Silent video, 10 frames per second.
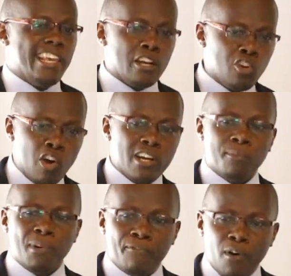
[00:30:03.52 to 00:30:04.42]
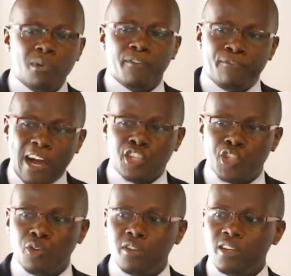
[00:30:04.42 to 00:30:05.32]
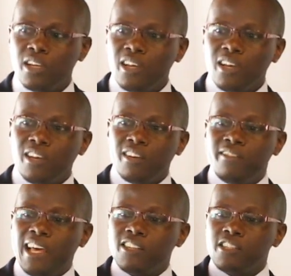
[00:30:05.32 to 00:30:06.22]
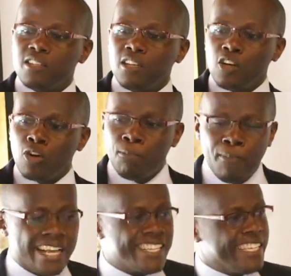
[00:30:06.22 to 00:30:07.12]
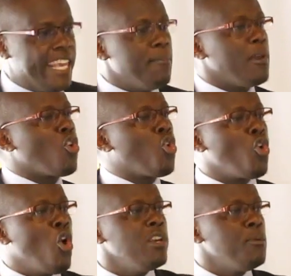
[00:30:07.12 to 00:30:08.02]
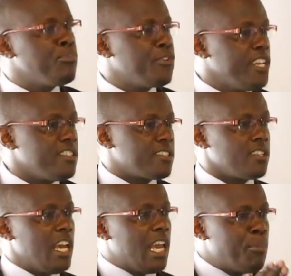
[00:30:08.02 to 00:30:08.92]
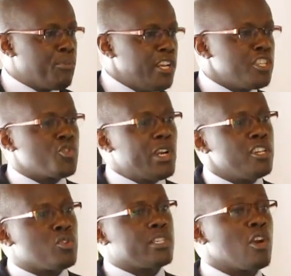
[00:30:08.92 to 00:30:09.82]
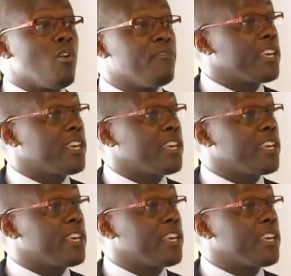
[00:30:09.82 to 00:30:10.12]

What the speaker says: he had already performed a function that makes him a crown prince, a prince ready to take